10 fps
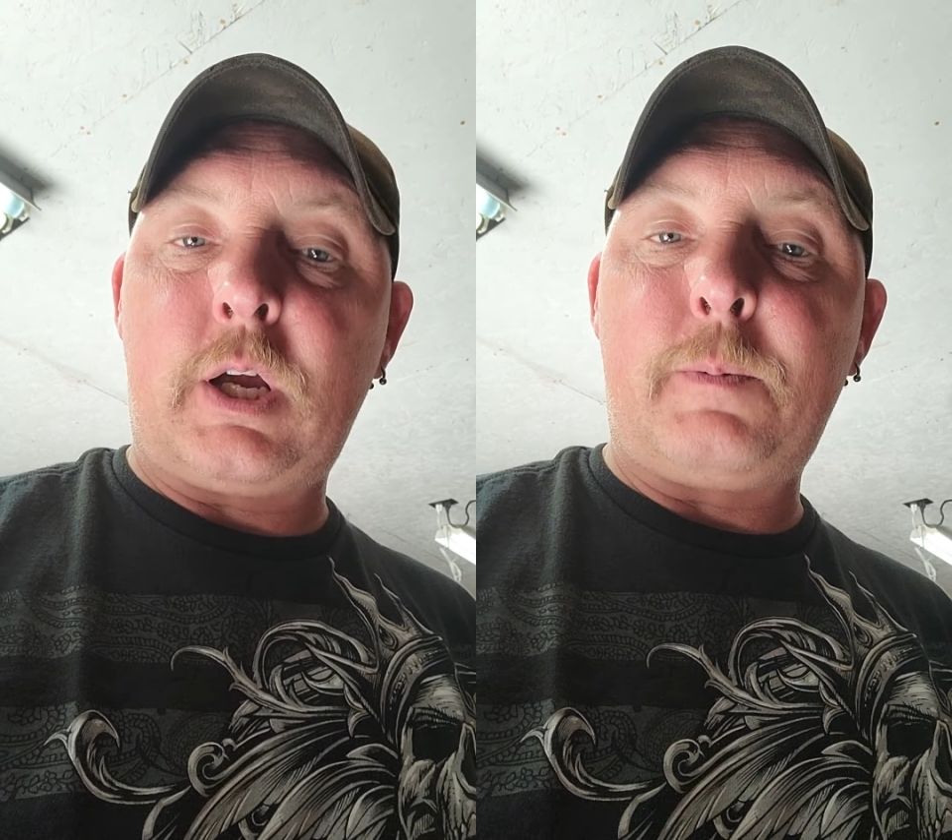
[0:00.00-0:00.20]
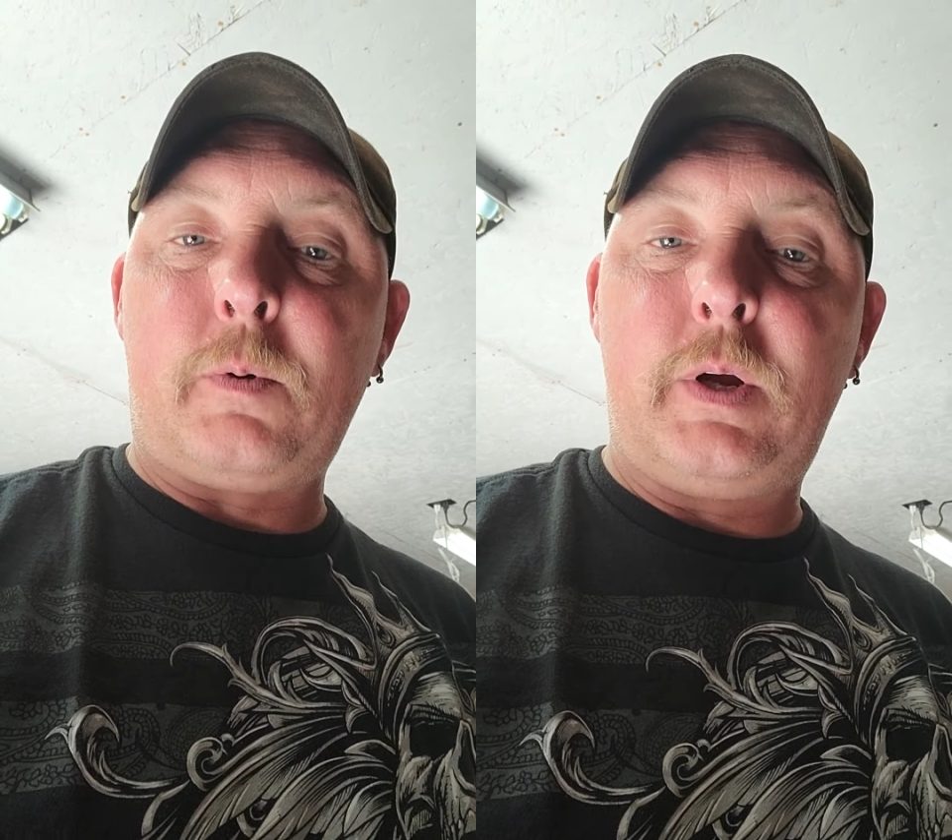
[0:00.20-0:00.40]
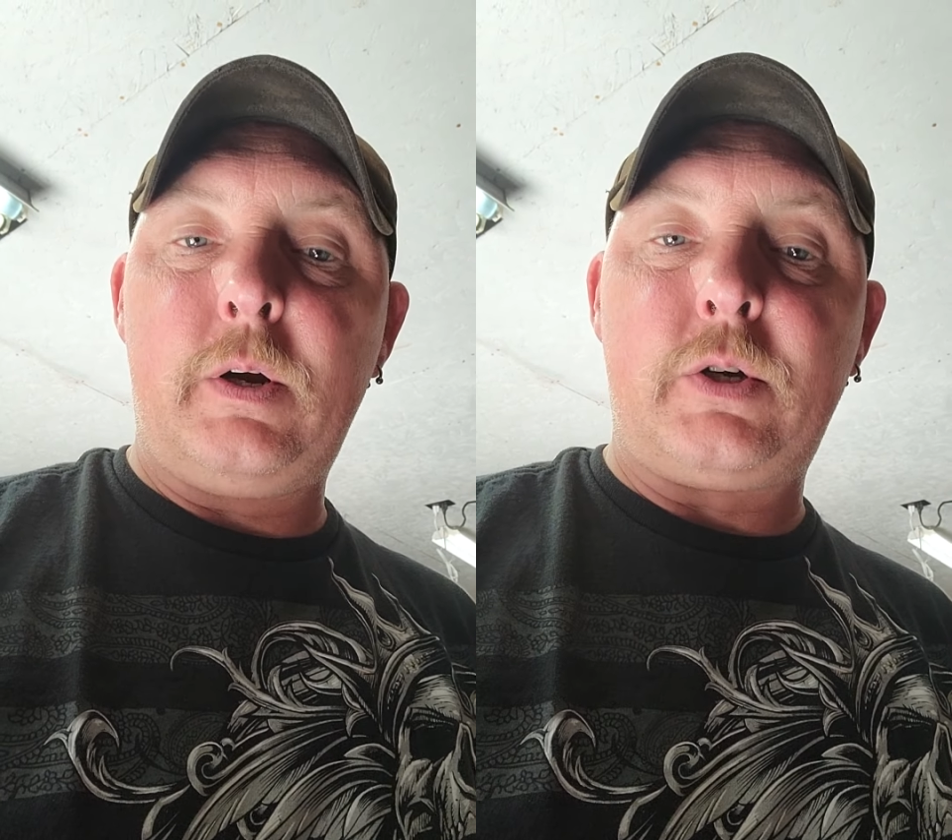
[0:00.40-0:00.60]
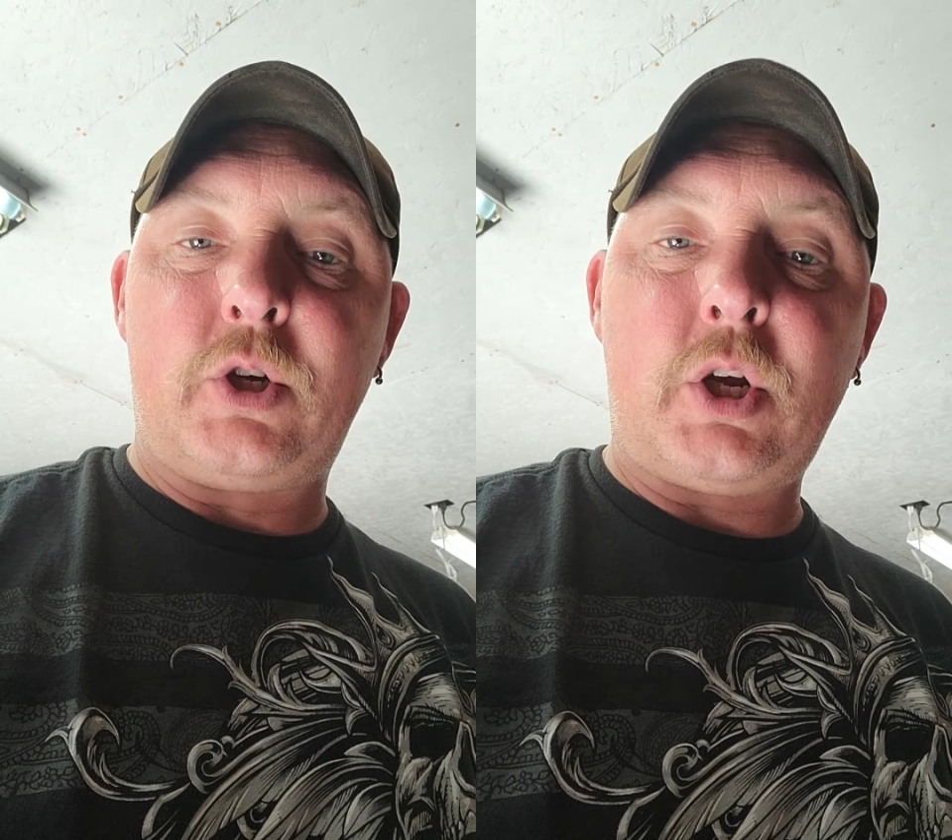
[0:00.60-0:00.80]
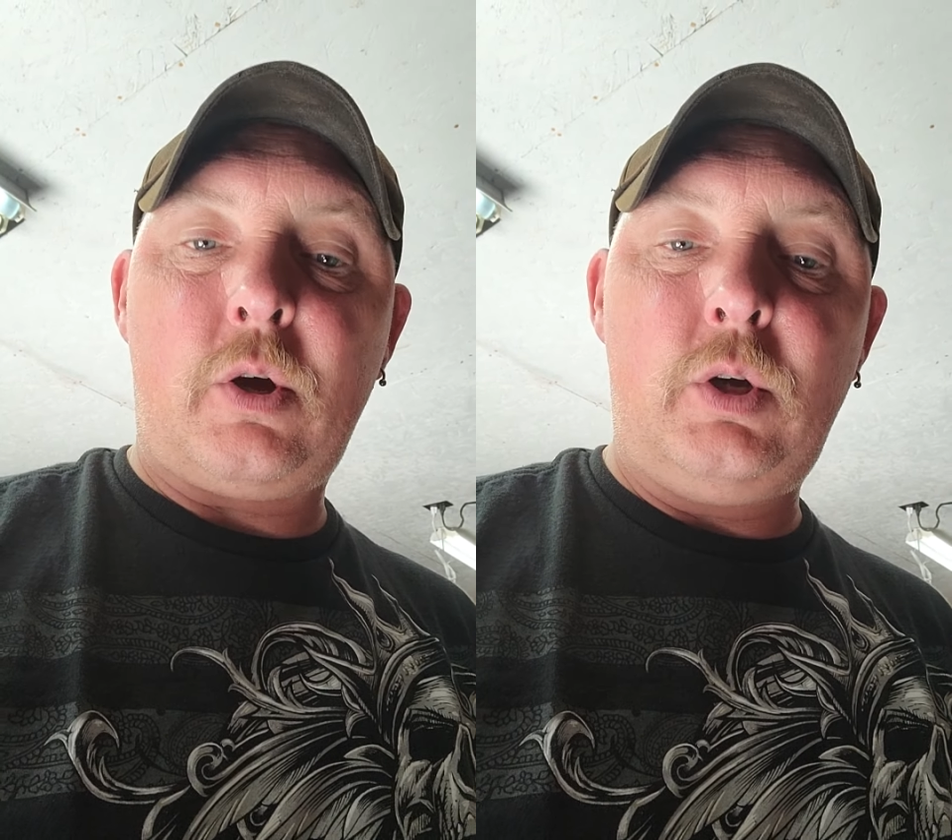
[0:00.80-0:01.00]
couple here to
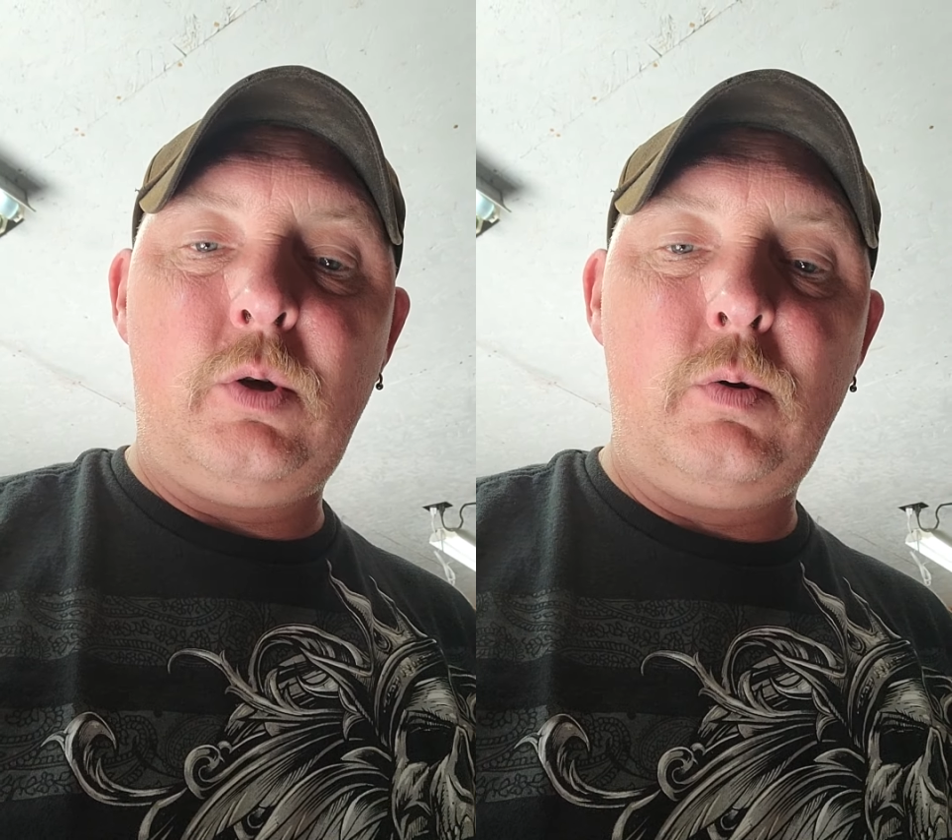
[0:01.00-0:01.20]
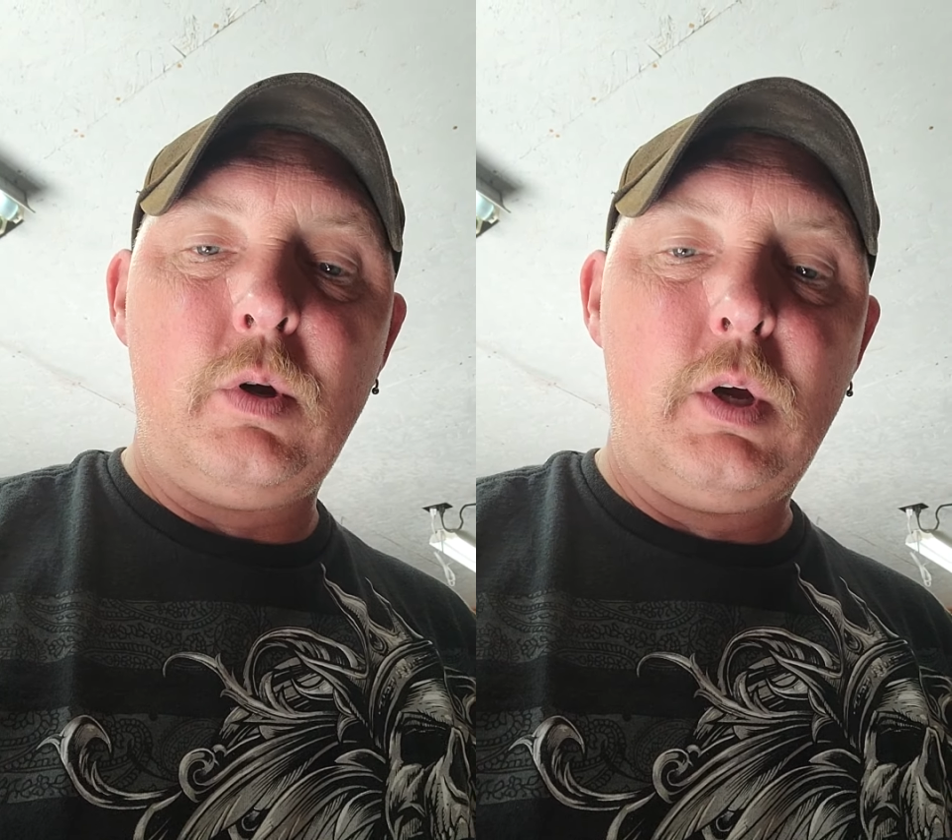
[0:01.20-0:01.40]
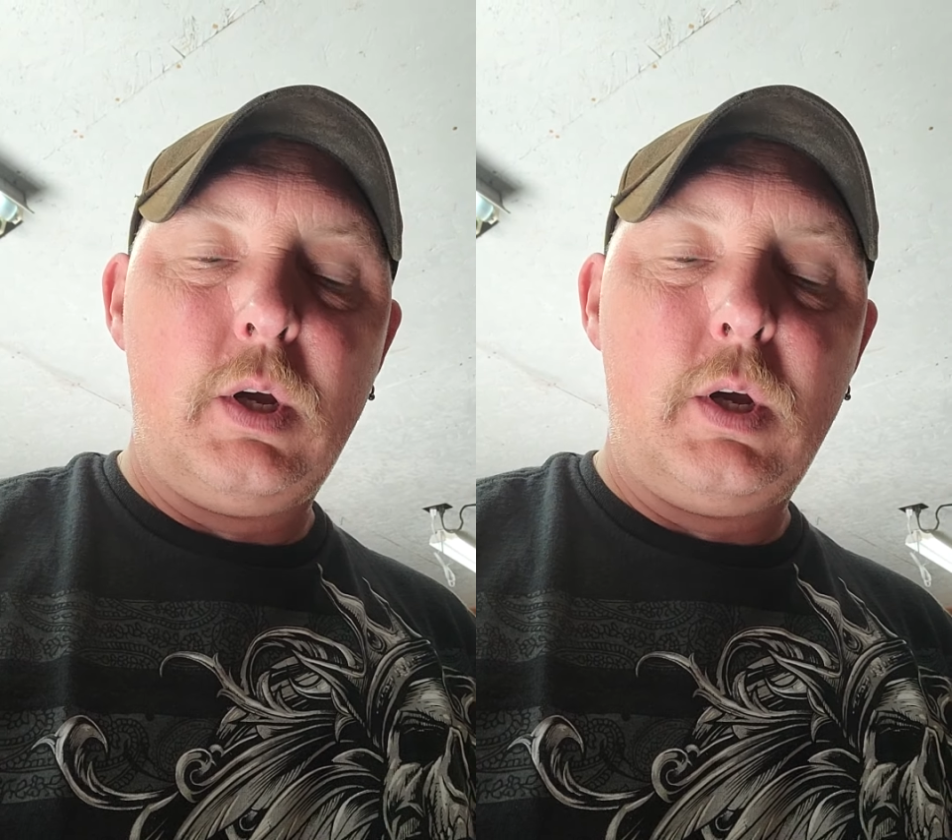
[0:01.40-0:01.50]
show you,